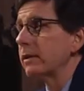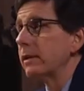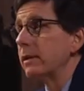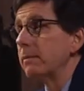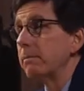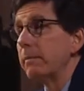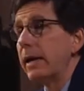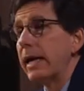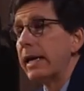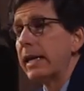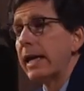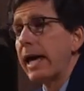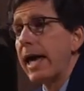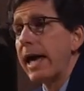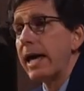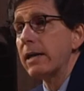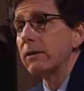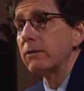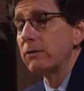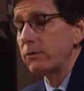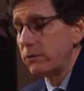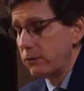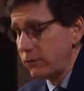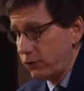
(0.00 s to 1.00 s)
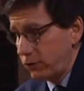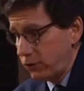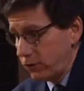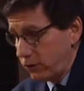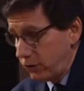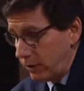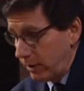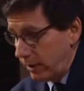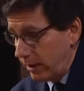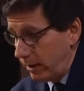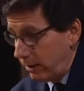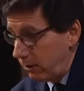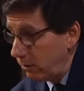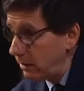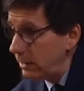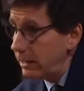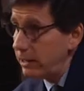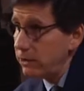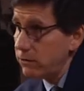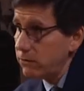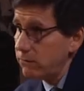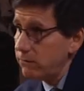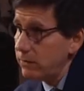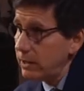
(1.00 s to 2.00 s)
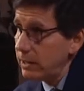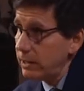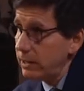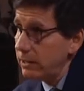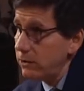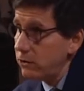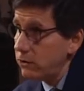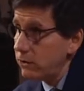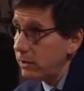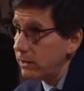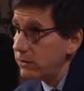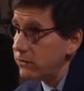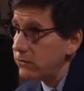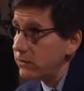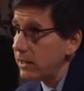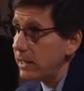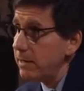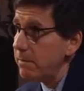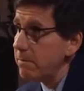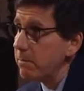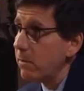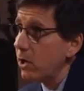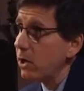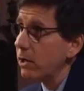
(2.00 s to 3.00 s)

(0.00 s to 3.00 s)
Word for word: in Manhattan's uh, East Village at St.